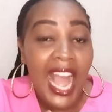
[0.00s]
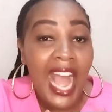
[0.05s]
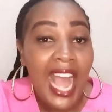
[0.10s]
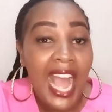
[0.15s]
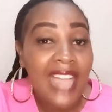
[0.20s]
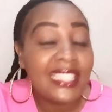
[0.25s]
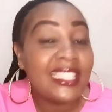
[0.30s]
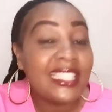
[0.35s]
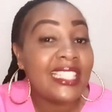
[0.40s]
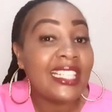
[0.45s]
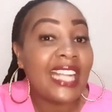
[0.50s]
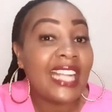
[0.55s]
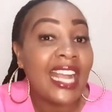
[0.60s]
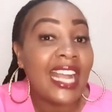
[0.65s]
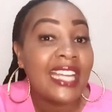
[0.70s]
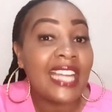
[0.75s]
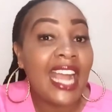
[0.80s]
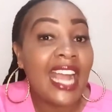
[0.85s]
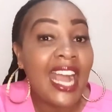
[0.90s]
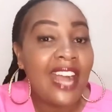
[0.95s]
and they
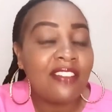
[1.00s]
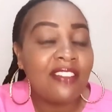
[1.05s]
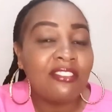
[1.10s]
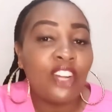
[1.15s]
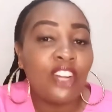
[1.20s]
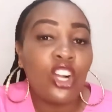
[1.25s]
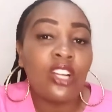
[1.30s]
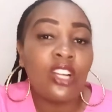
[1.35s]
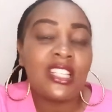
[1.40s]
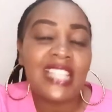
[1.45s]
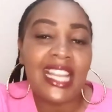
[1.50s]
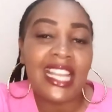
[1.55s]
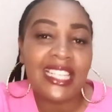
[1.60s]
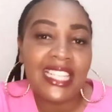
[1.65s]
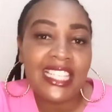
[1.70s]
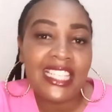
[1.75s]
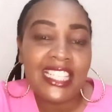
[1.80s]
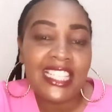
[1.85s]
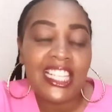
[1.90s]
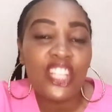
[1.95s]
can have
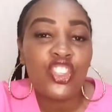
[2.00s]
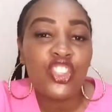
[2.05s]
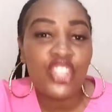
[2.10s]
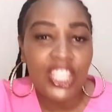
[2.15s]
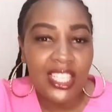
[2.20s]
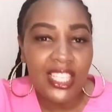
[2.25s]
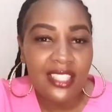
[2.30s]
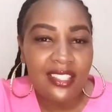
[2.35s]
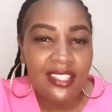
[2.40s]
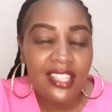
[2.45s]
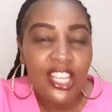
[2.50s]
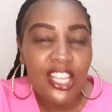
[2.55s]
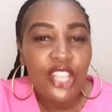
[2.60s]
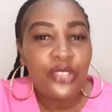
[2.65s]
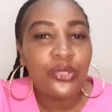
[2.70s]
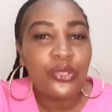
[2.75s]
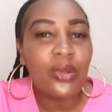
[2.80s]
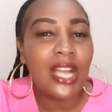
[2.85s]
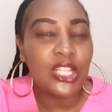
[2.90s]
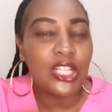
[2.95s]
alternating chills.
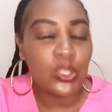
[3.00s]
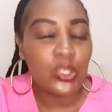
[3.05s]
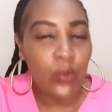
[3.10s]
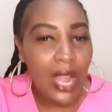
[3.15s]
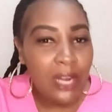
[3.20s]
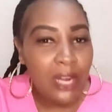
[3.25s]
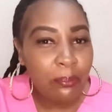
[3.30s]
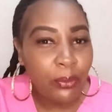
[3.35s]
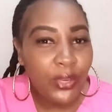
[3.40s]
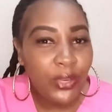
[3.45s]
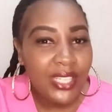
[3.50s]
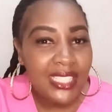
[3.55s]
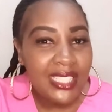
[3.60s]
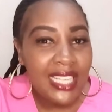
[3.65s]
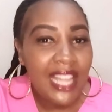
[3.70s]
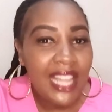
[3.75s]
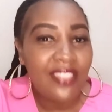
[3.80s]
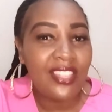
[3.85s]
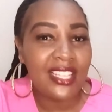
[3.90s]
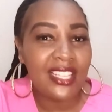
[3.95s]
So at one point,
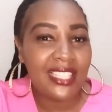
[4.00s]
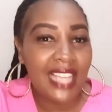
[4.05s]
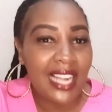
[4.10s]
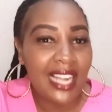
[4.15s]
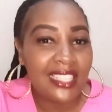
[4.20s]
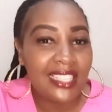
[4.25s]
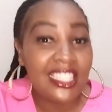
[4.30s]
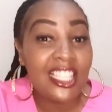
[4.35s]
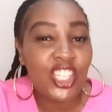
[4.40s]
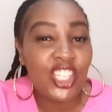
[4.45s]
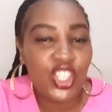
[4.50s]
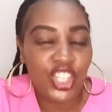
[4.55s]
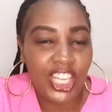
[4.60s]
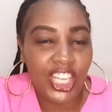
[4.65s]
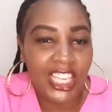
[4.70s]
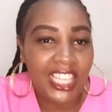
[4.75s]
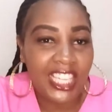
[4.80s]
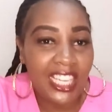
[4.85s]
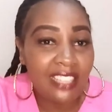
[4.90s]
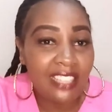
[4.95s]
the child is
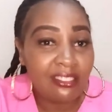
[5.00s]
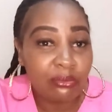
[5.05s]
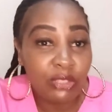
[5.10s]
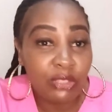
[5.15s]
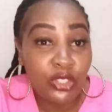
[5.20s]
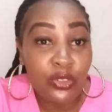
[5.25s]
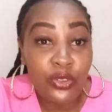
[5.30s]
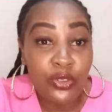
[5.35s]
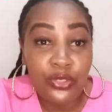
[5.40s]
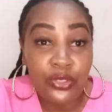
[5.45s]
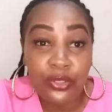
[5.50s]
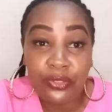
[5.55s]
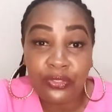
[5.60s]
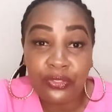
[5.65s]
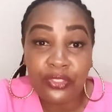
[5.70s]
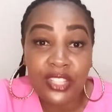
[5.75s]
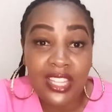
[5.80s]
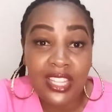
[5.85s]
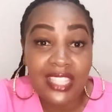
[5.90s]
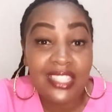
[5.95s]
shaking because of
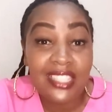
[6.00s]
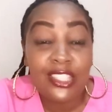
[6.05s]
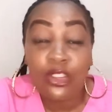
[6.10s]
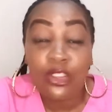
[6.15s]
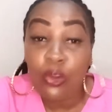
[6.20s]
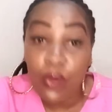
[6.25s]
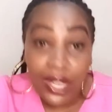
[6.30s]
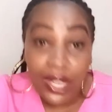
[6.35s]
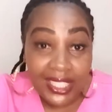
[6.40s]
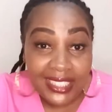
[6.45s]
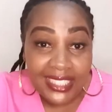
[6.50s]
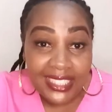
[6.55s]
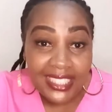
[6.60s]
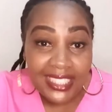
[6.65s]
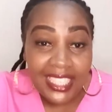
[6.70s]
it's cold.